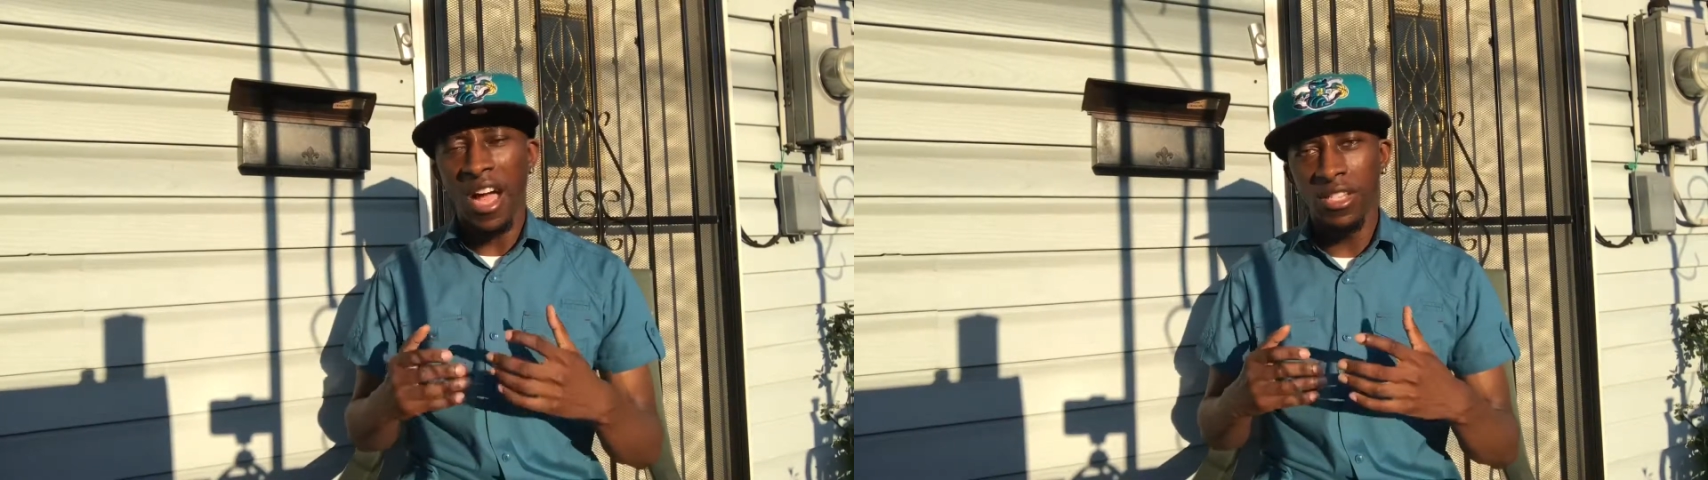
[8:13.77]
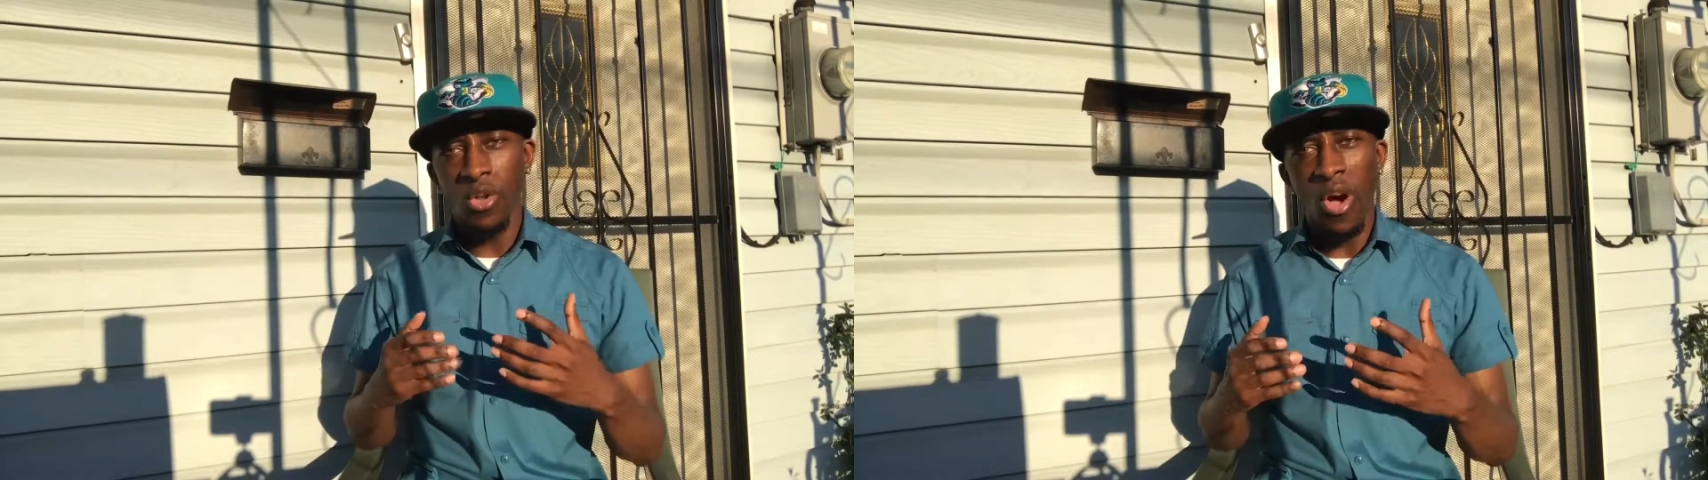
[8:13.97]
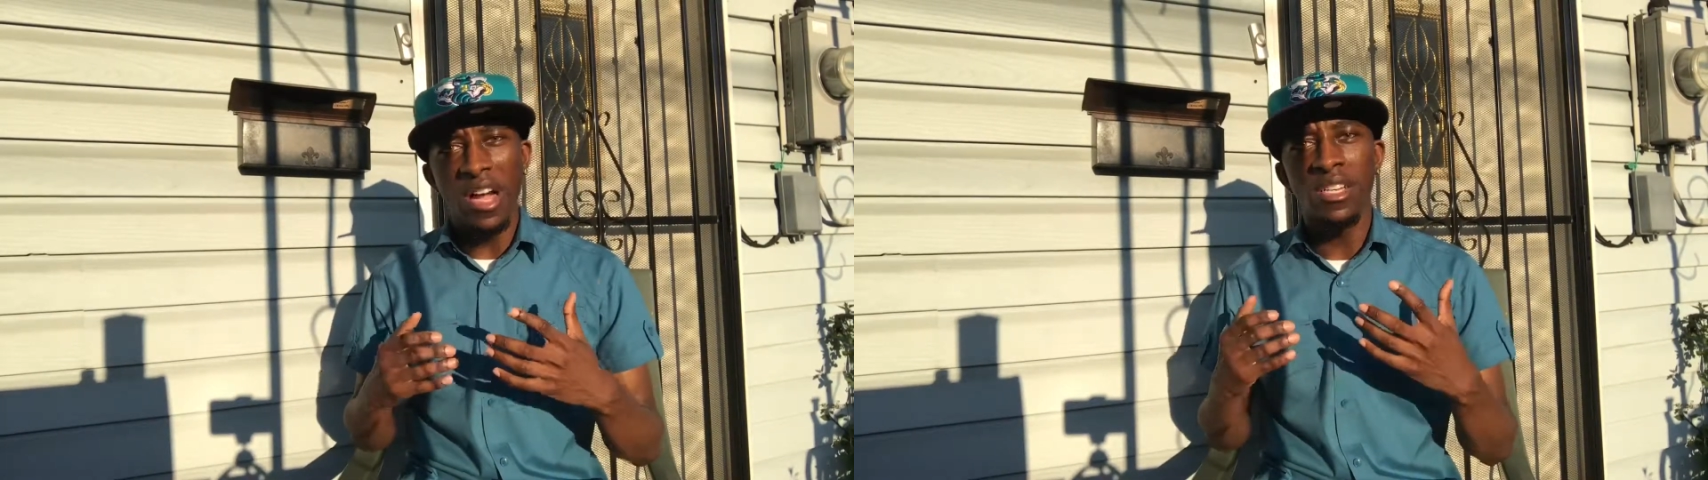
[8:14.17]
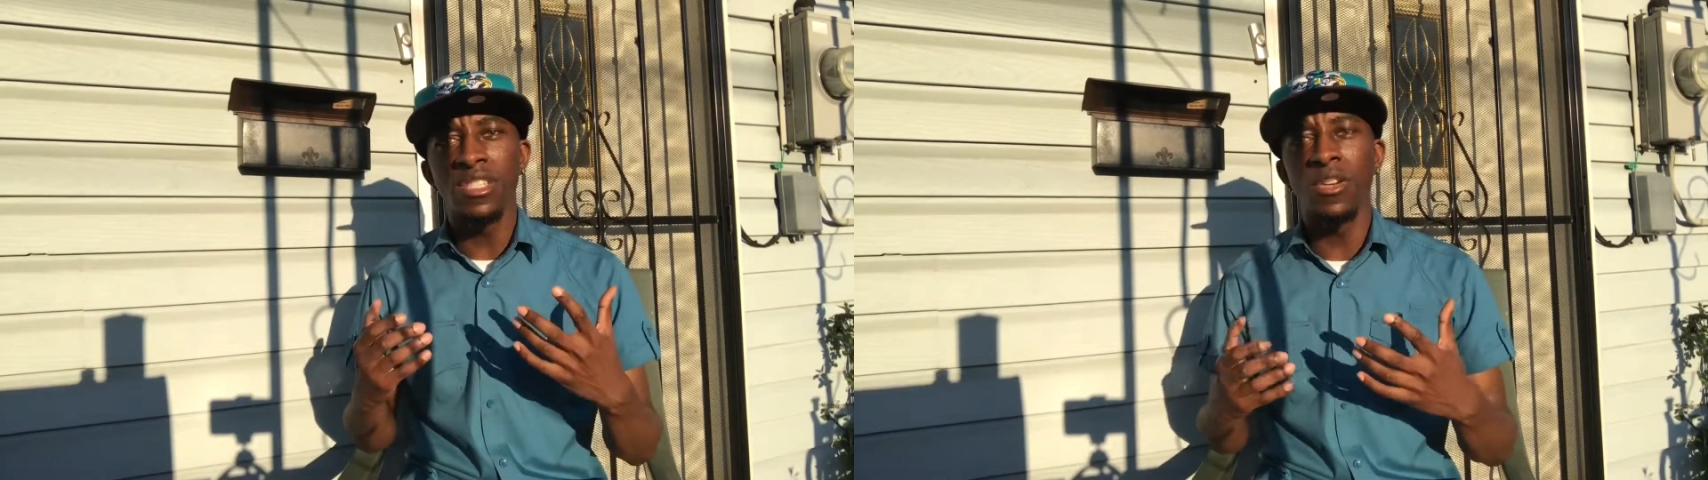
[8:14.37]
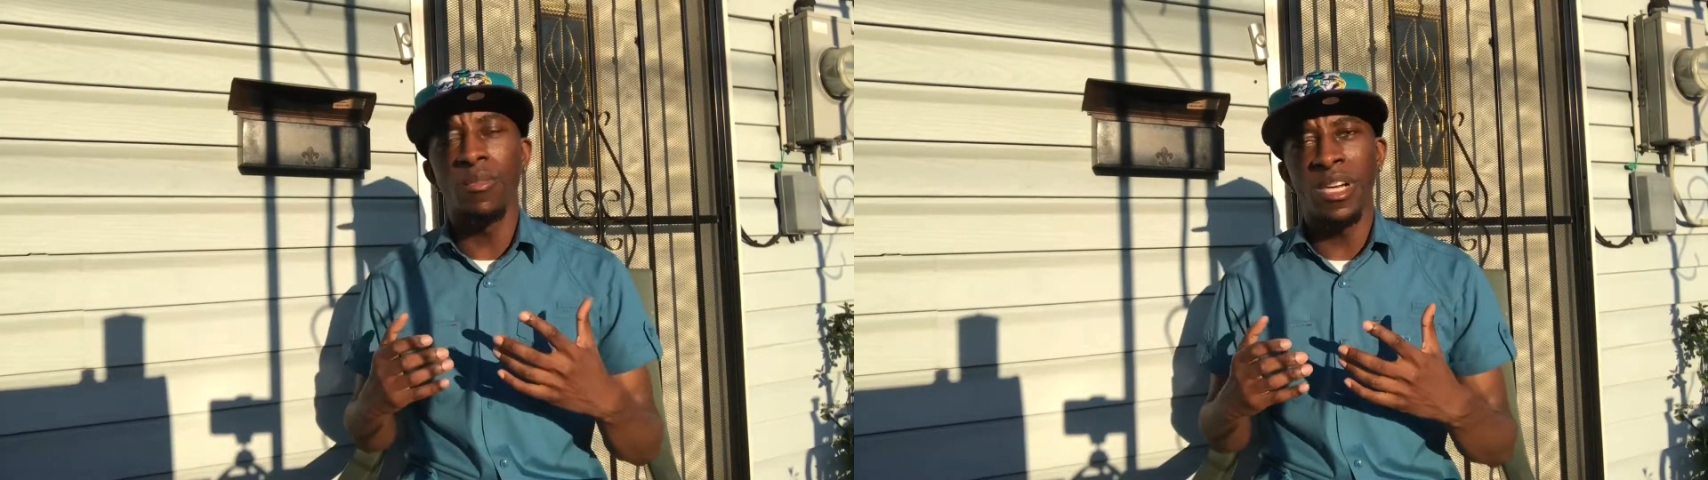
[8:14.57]
so I
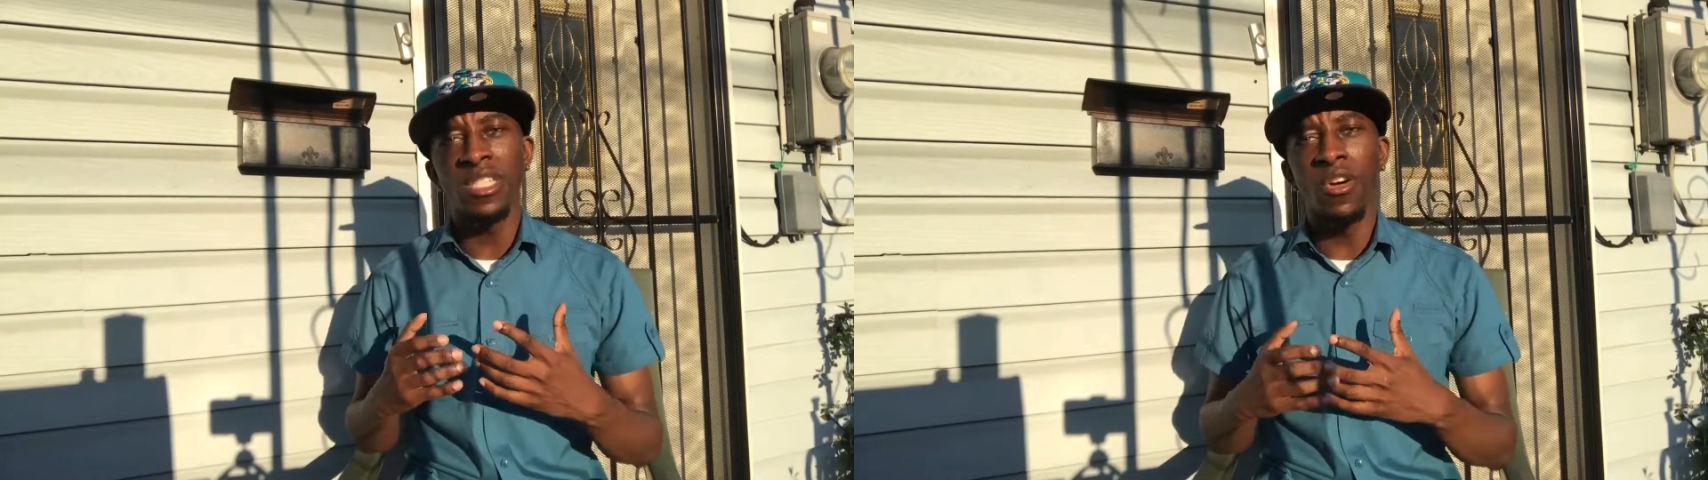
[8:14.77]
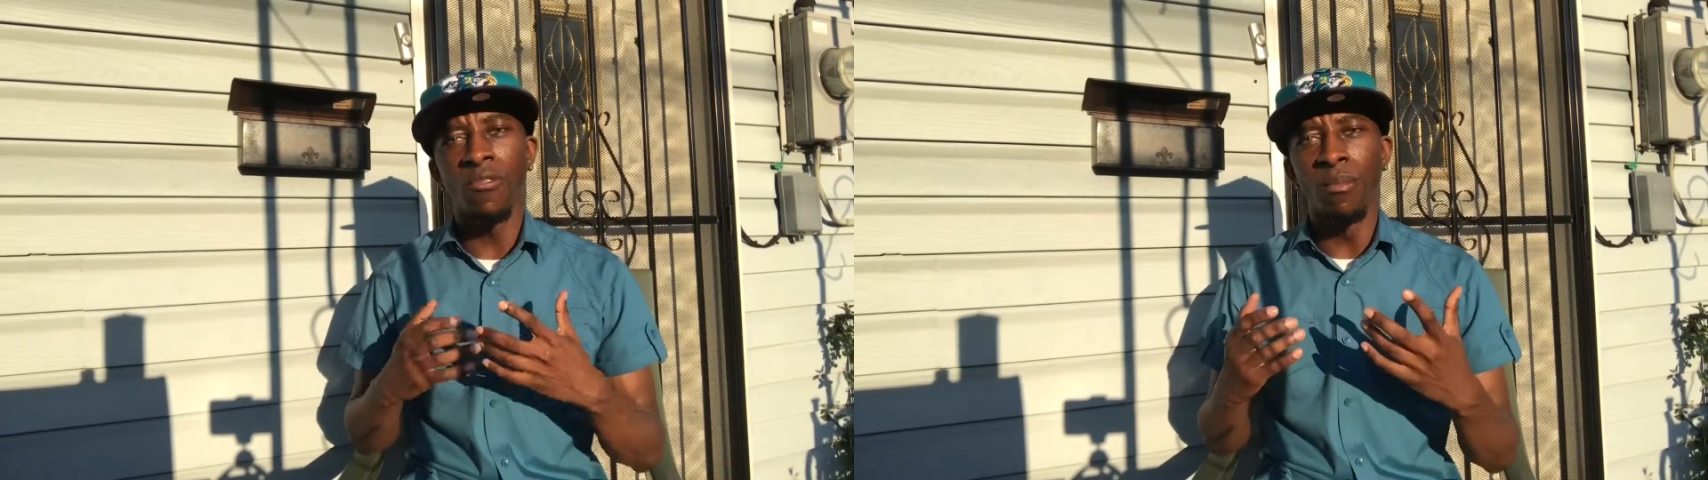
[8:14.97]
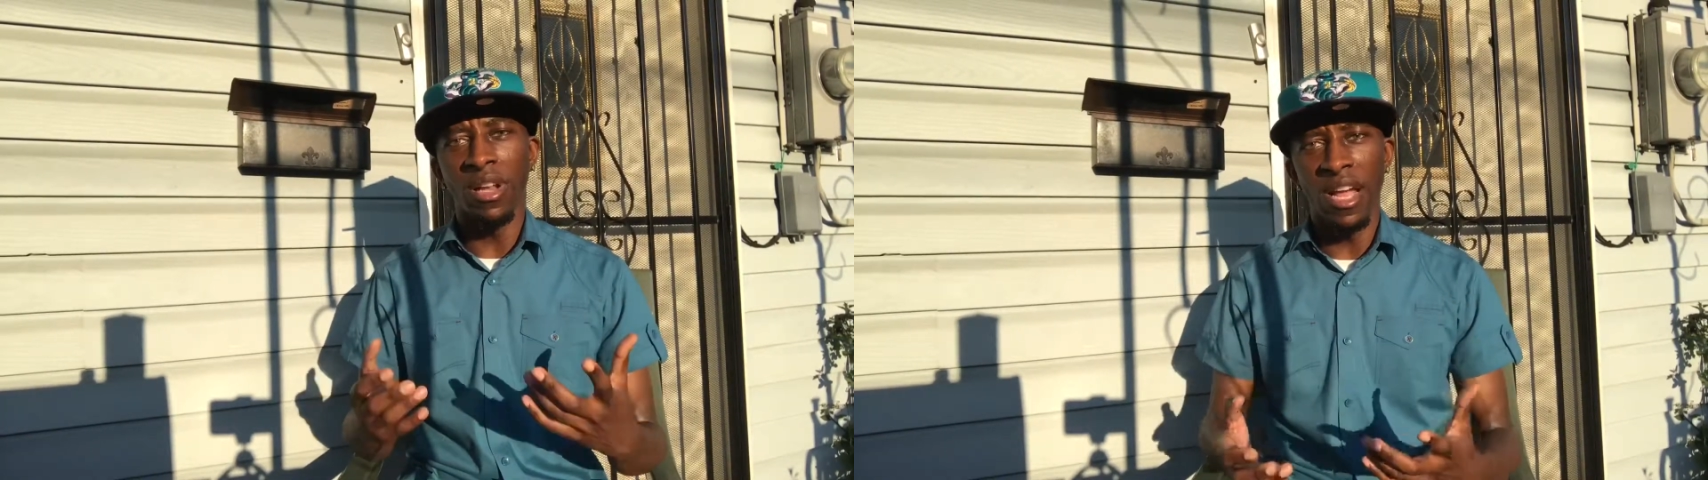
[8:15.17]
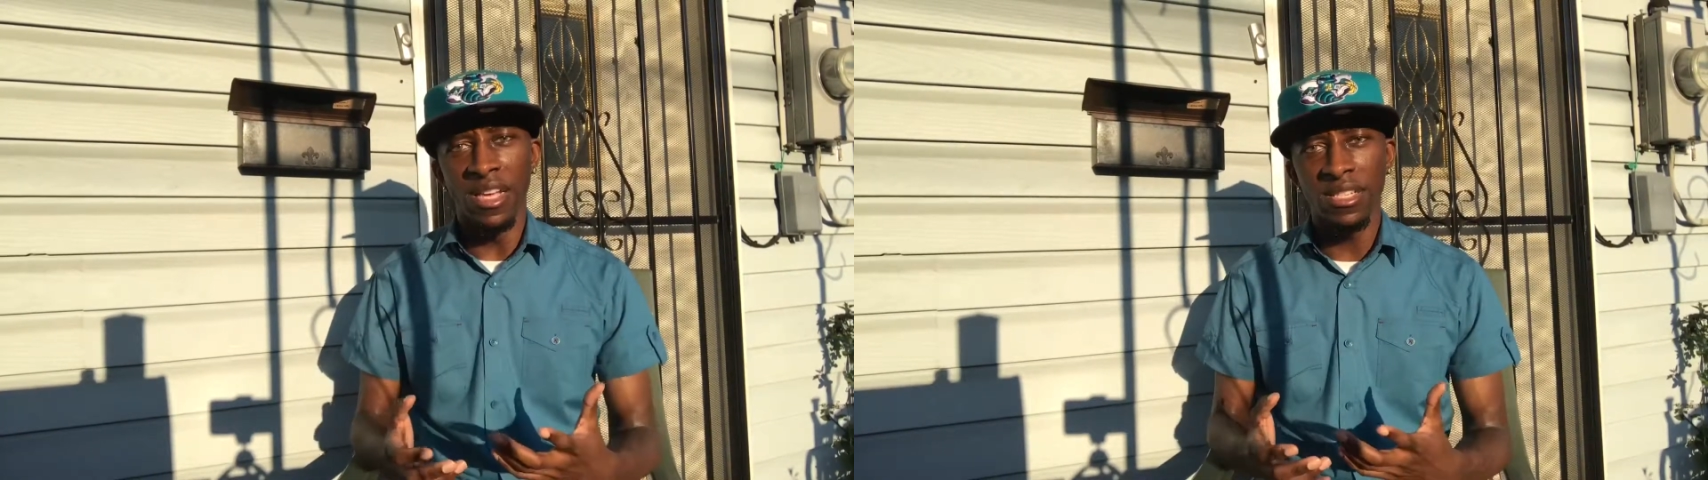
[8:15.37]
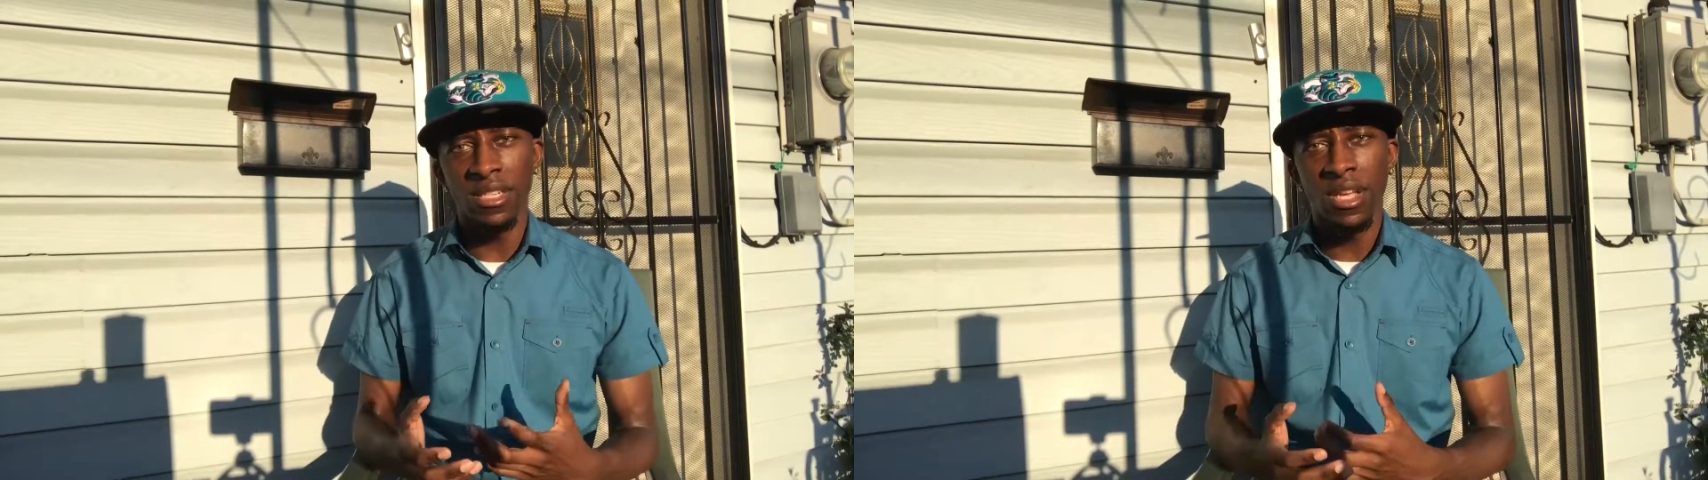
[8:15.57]
consider myself
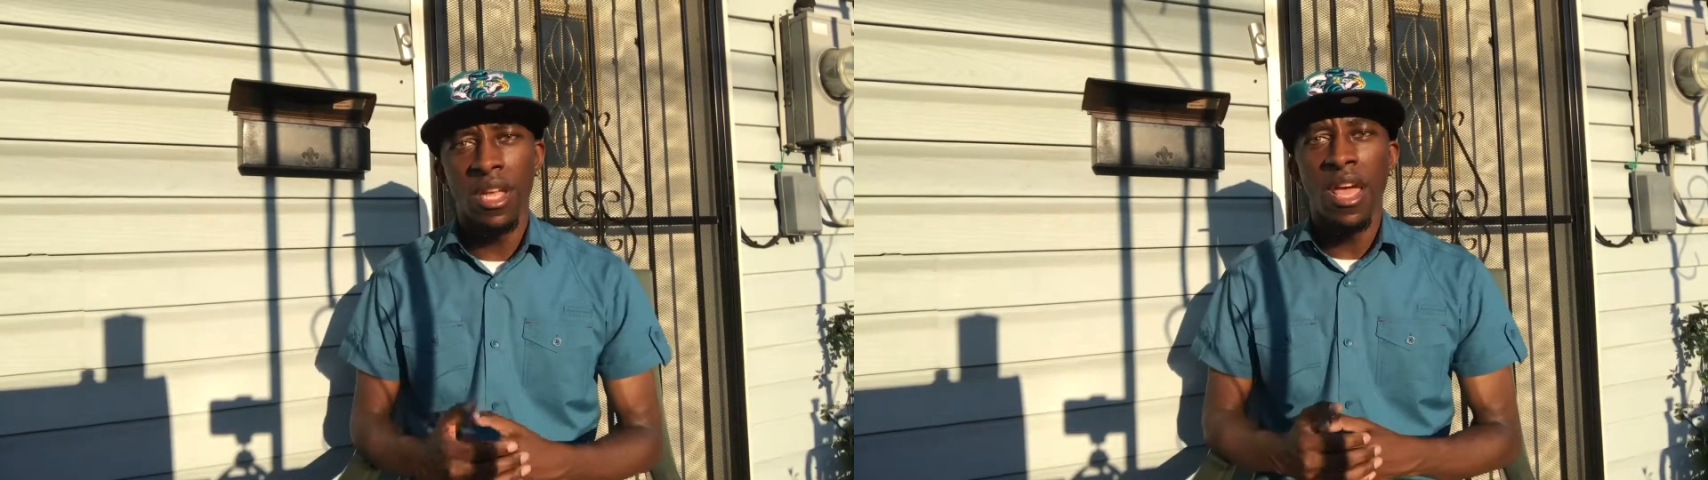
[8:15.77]
blessed.